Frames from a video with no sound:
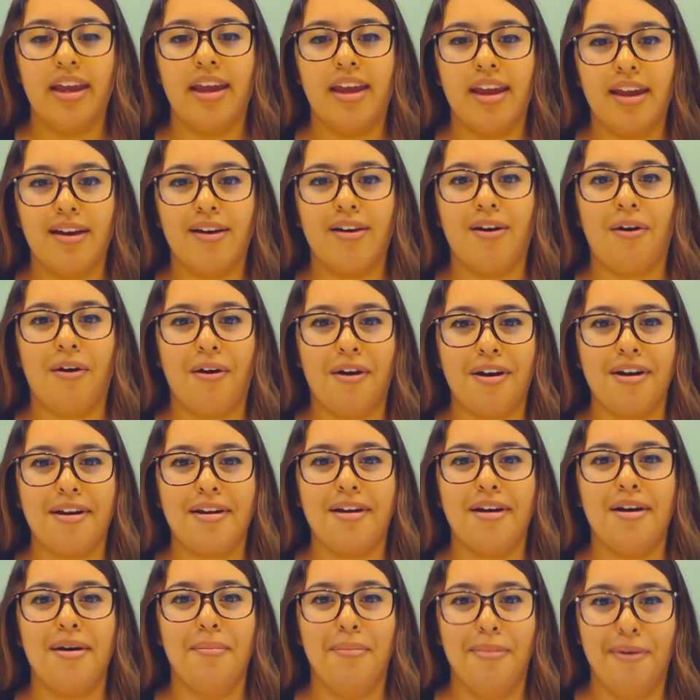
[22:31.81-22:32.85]
a hard
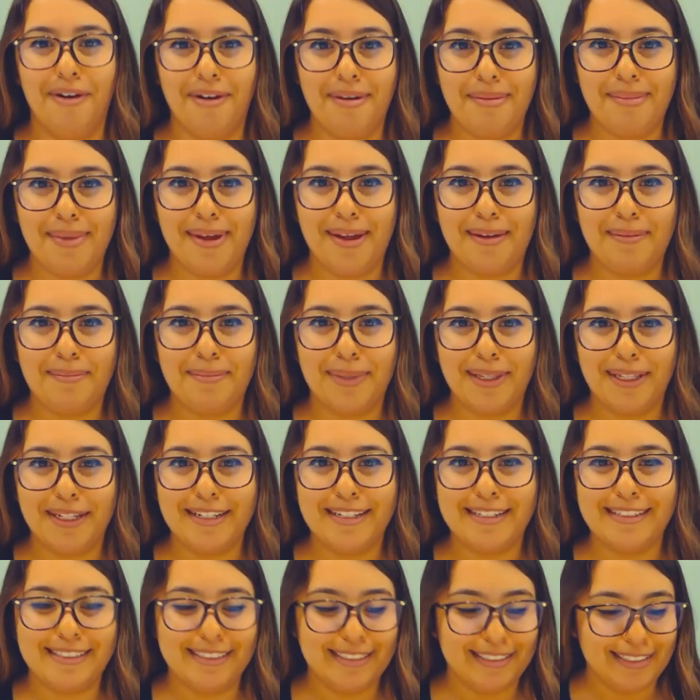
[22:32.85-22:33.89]
appointment,
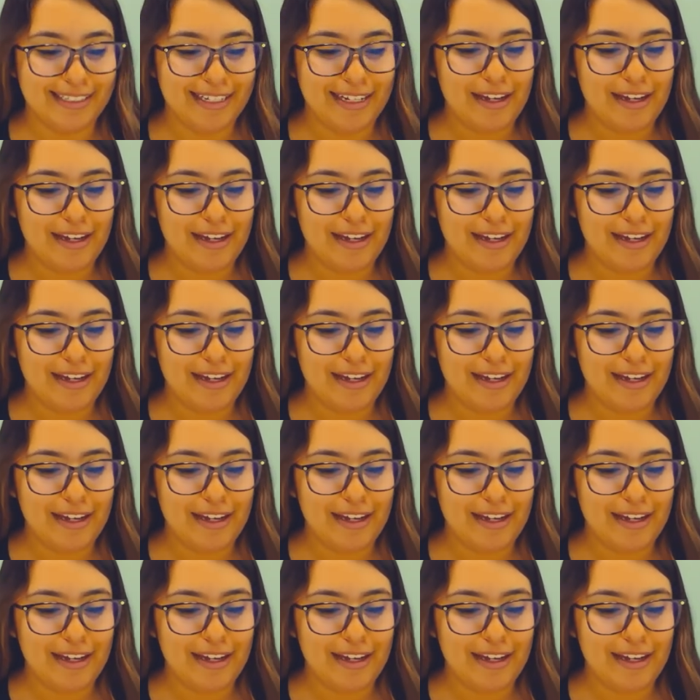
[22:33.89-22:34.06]
please.